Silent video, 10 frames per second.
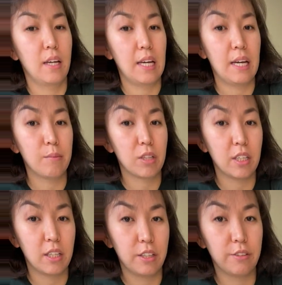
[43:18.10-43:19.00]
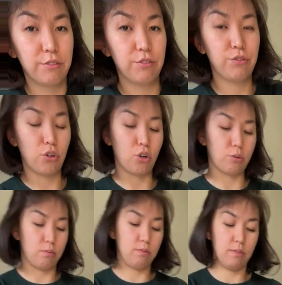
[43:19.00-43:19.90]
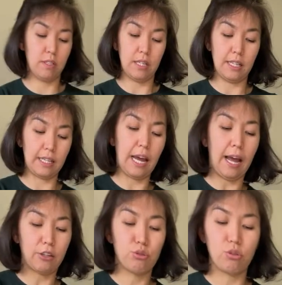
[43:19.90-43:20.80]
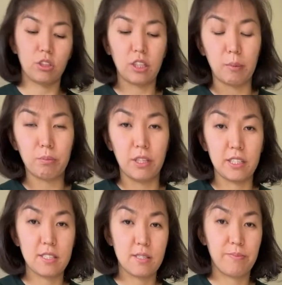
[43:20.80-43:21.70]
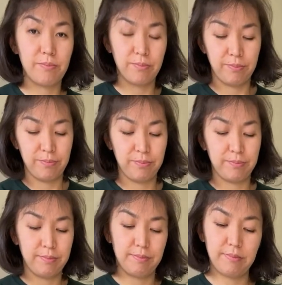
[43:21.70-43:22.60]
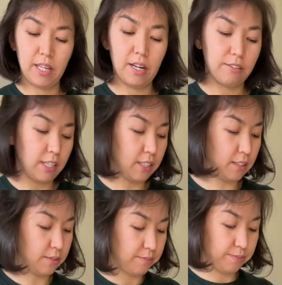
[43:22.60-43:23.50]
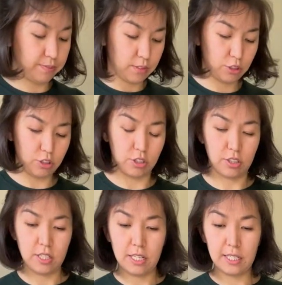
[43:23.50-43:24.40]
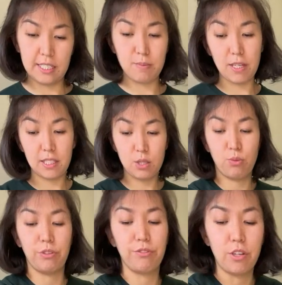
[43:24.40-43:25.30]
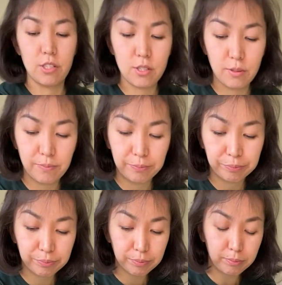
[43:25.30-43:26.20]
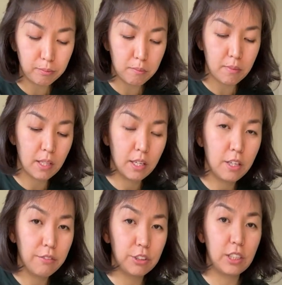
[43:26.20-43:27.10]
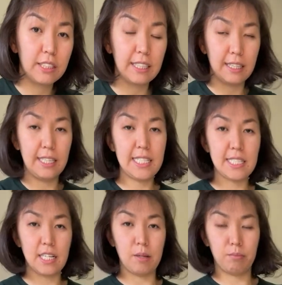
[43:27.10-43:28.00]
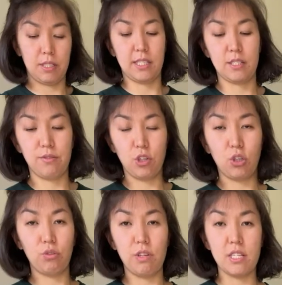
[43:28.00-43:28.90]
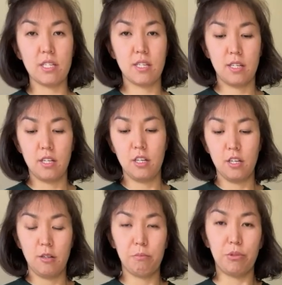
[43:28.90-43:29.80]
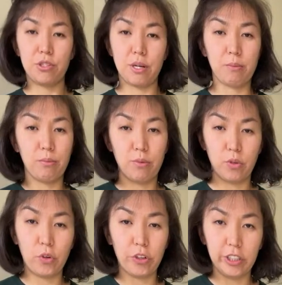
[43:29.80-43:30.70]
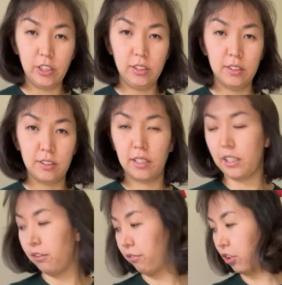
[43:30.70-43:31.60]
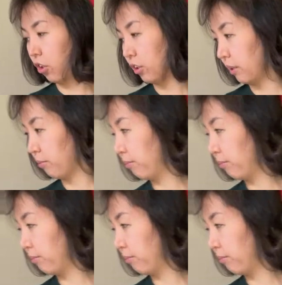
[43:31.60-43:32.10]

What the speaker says: I'm gonna form like actual dumplings. Alright? Sure. Let's make this one first. For the lazy dumplings, we always put some oil and then we roll them.